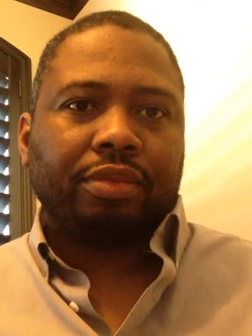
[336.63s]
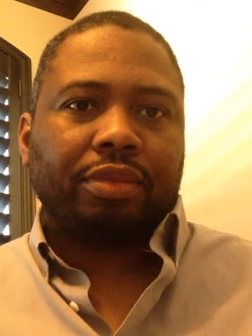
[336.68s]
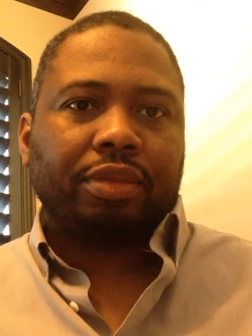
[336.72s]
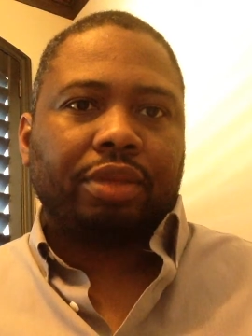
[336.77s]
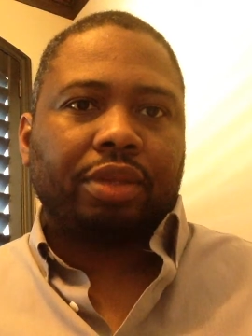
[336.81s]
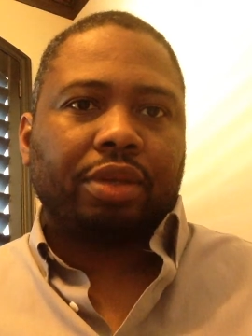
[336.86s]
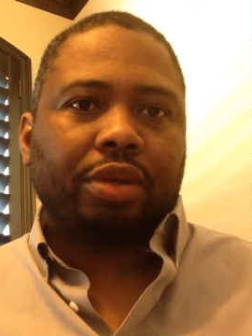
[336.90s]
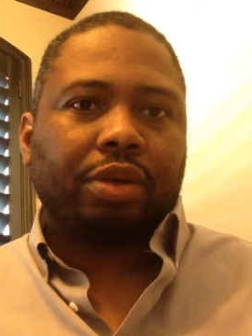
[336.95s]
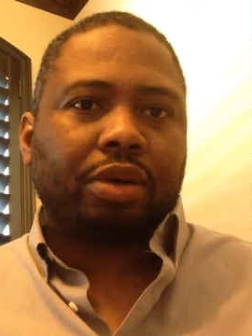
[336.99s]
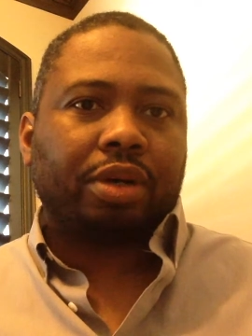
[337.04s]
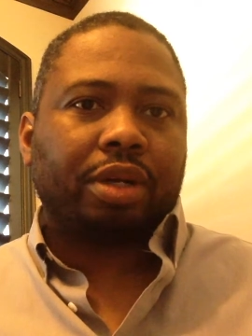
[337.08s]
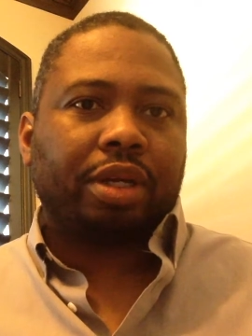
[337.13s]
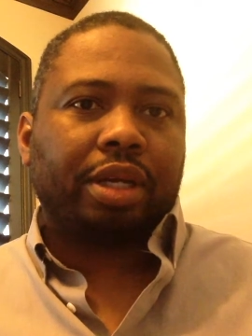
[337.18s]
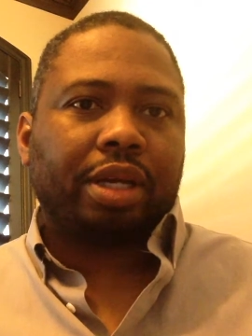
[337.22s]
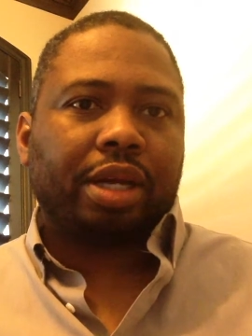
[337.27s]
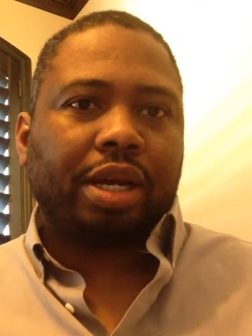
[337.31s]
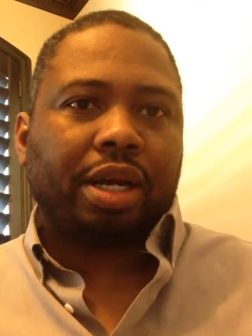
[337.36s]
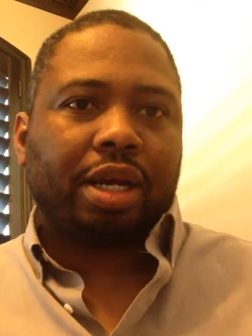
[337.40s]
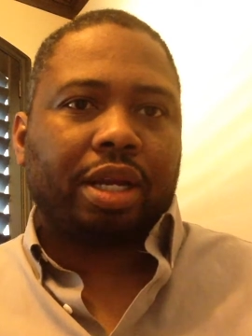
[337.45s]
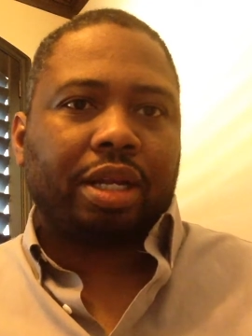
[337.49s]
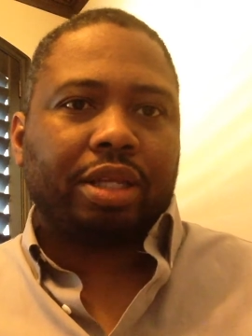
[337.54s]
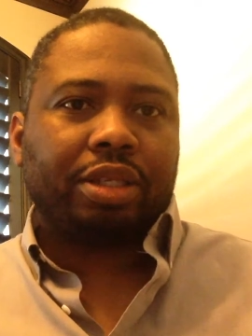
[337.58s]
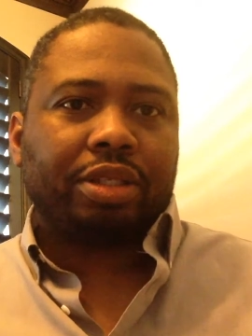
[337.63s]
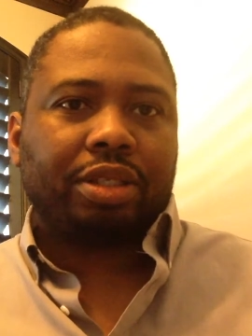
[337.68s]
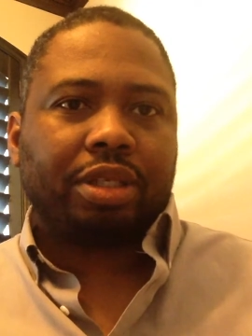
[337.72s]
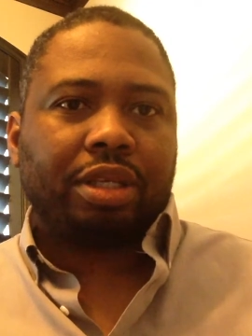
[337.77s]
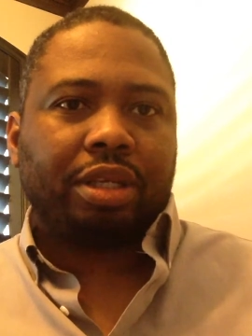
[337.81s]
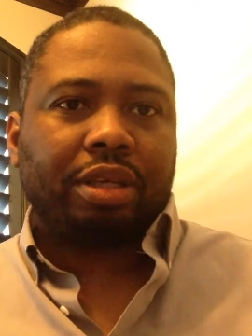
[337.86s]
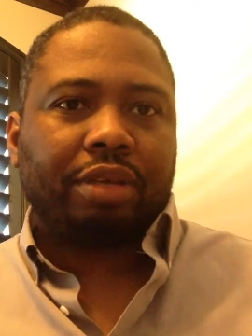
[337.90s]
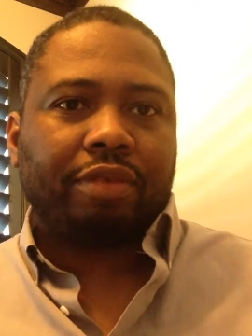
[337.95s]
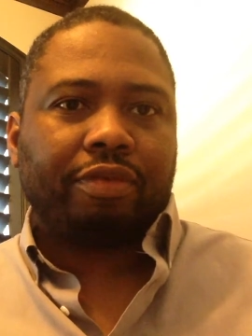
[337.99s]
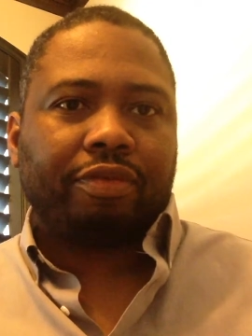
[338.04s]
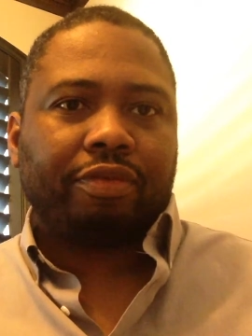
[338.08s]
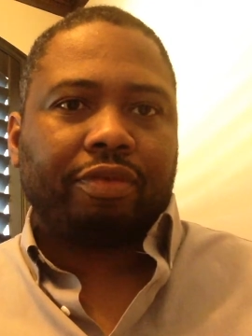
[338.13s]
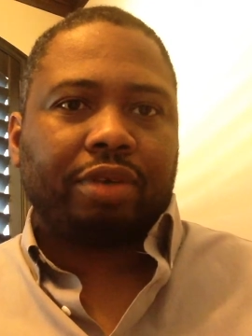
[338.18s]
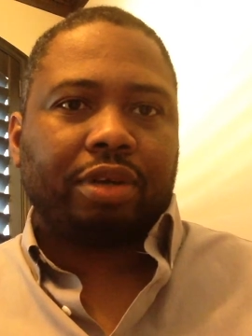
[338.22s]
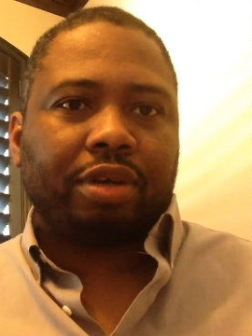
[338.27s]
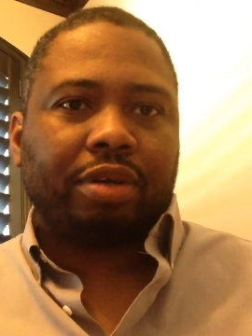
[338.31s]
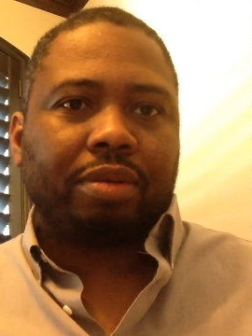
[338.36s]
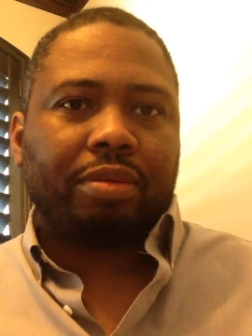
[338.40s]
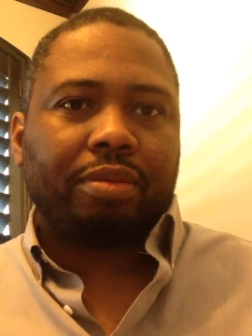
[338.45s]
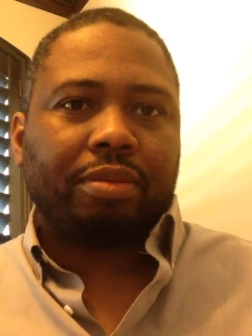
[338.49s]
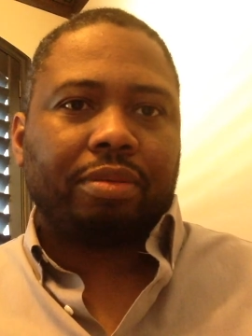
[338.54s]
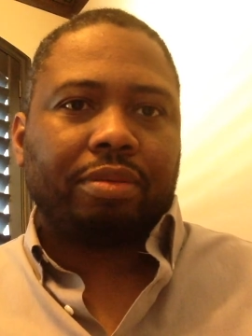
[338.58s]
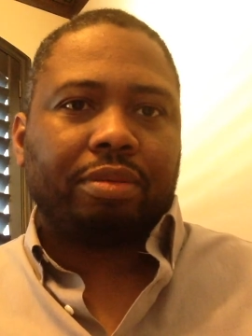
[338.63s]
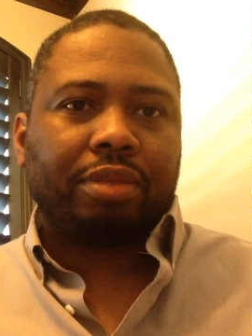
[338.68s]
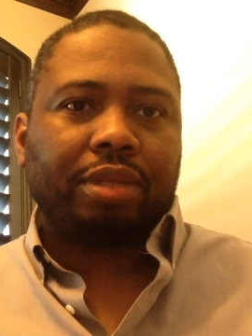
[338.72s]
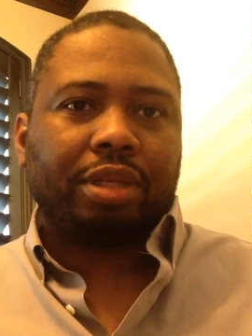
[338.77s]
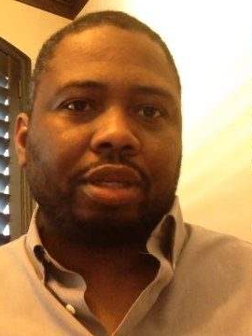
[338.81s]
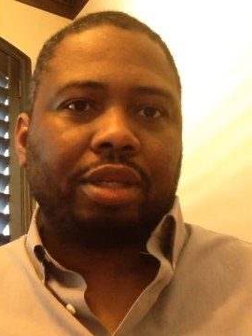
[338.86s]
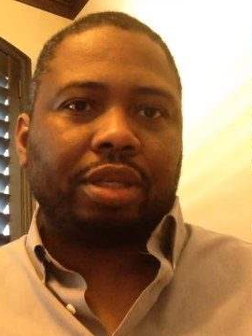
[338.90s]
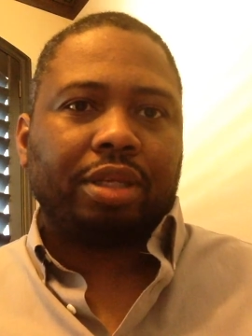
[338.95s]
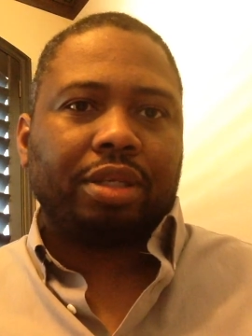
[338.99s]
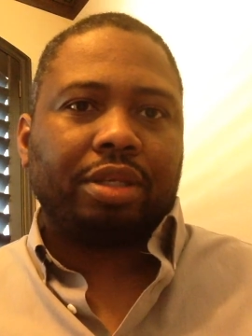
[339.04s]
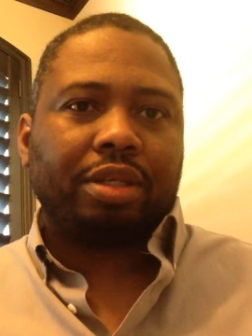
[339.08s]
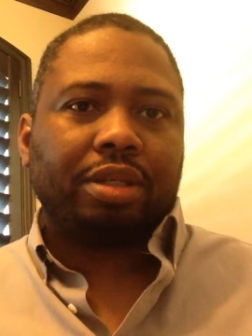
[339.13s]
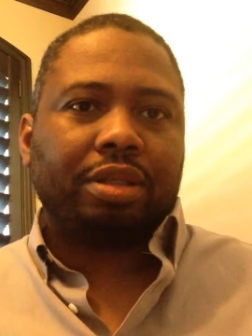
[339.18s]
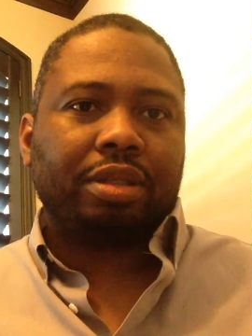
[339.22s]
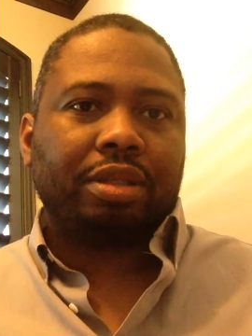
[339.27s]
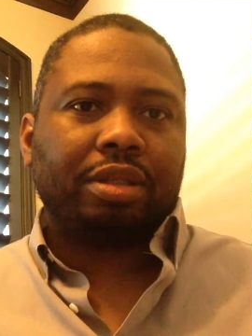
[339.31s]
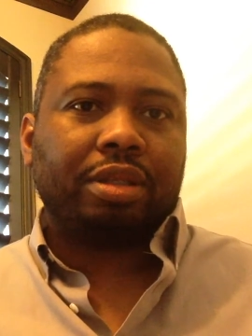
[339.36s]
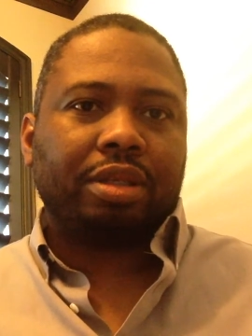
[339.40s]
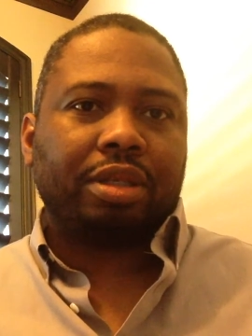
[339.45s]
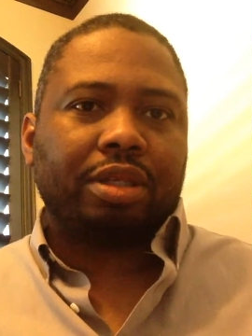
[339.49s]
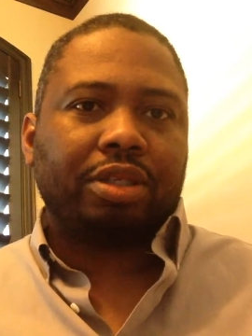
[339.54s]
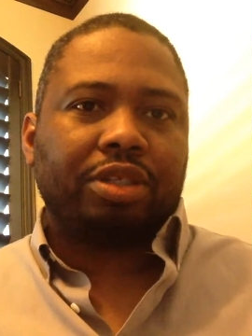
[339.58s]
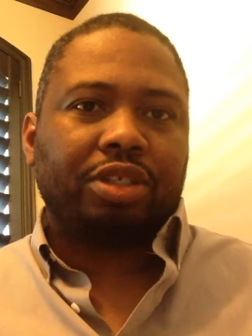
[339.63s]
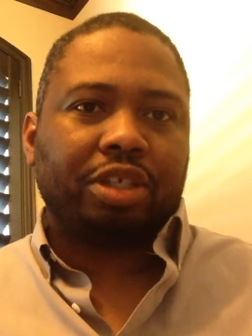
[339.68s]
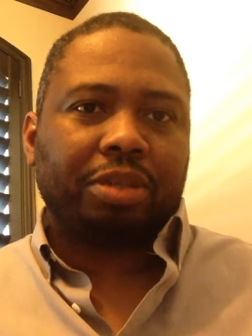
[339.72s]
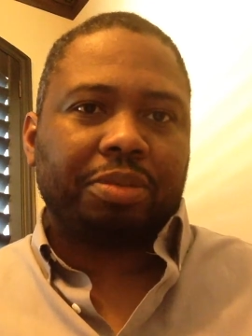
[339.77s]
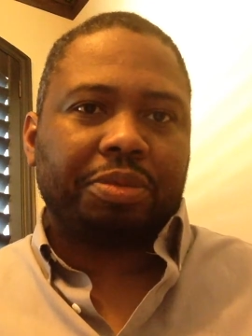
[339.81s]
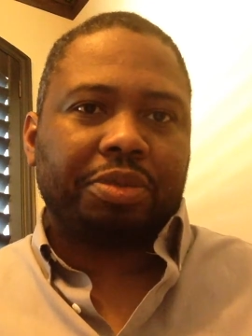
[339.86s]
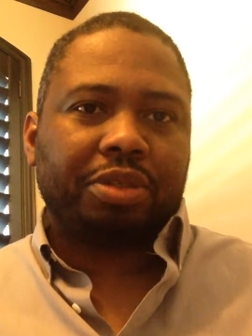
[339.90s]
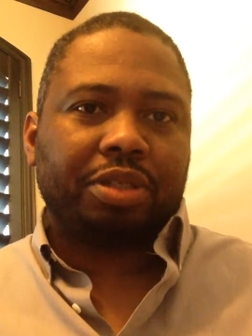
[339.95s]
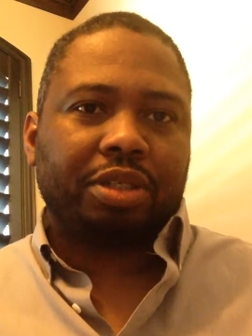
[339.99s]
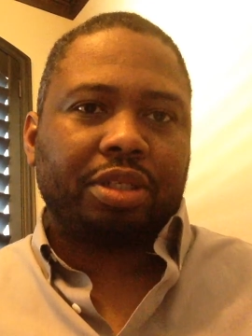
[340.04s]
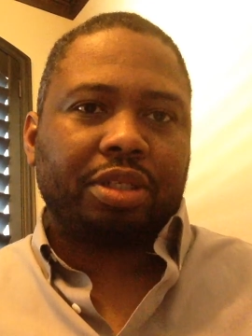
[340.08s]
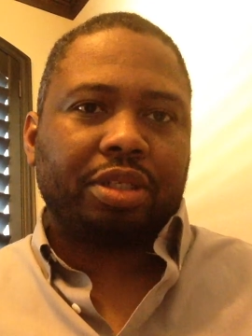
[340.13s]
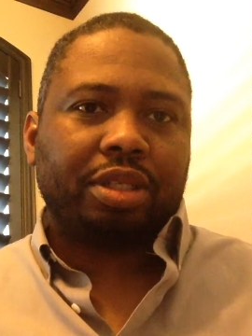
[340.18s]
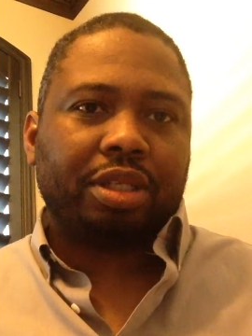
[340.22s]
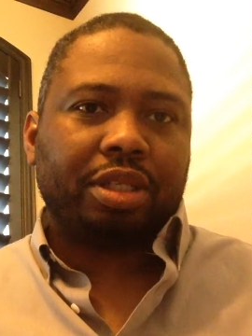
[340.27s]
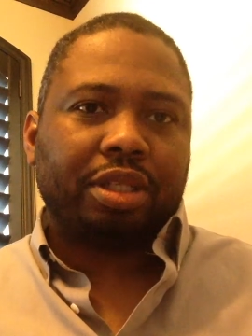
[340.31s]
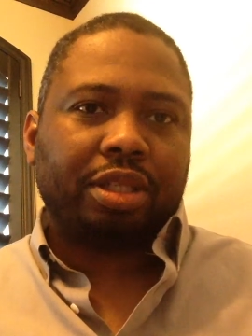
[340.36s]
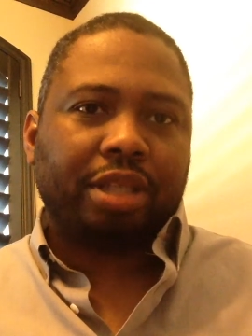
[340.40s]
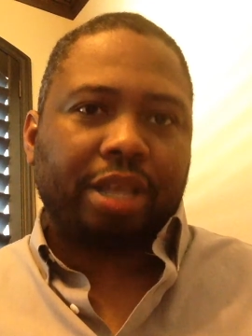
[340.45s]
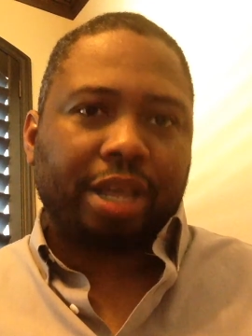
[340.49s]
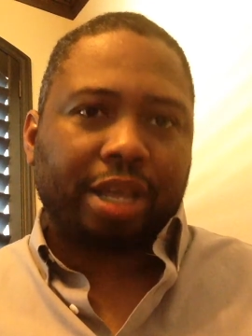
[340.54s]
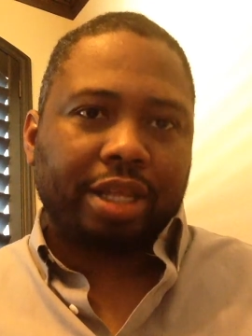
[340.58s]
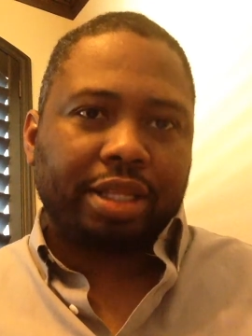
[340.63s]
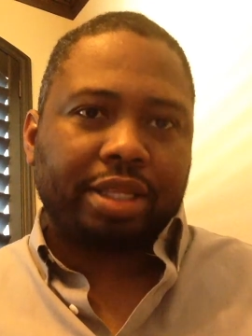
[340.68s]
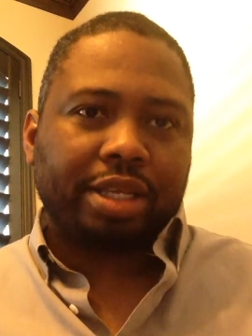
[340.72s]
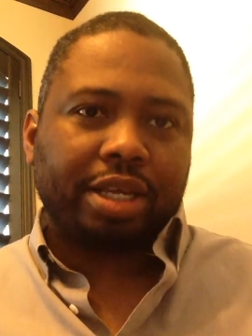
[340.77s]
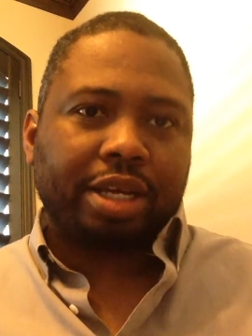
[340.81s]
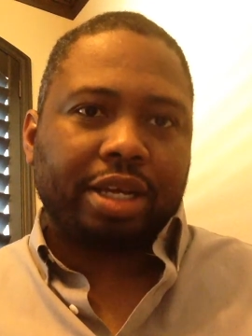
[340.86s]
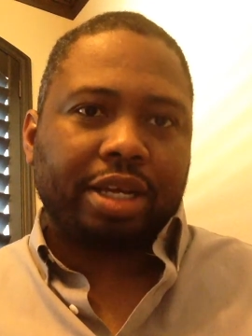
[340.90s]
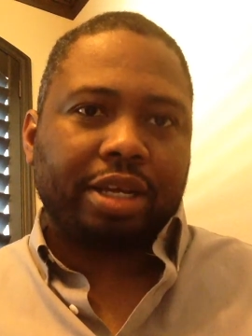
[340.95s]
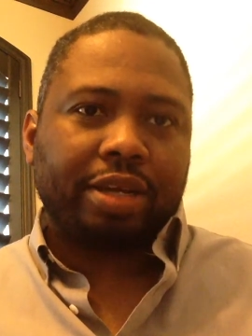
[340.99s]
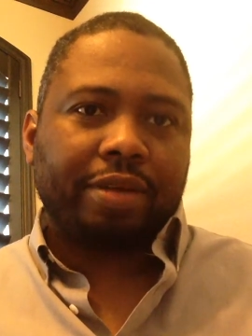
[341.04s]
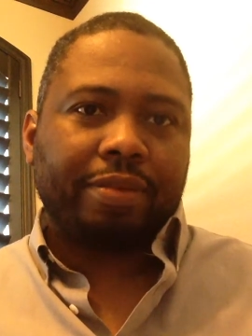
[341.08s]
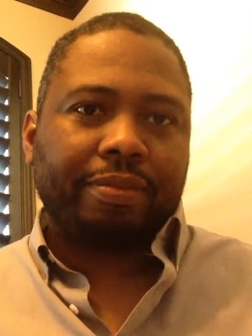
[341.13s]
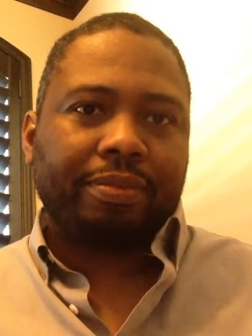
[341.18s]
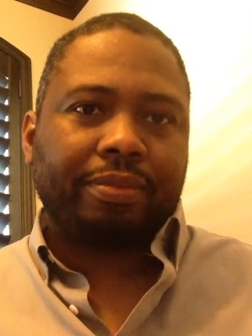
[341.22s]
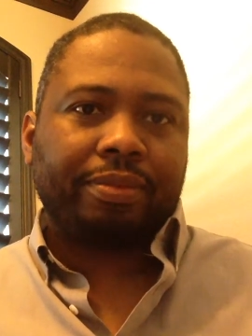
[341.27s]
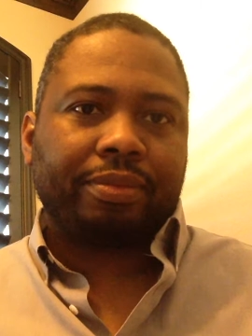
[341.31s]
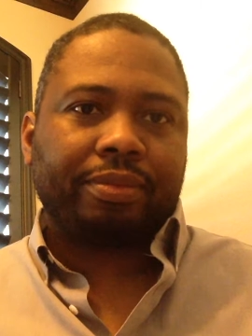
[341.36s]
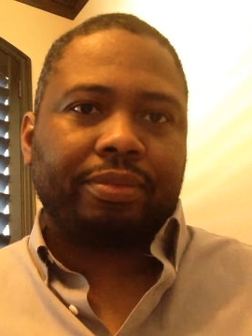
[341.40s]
the archaeology from the Egyptians at that time,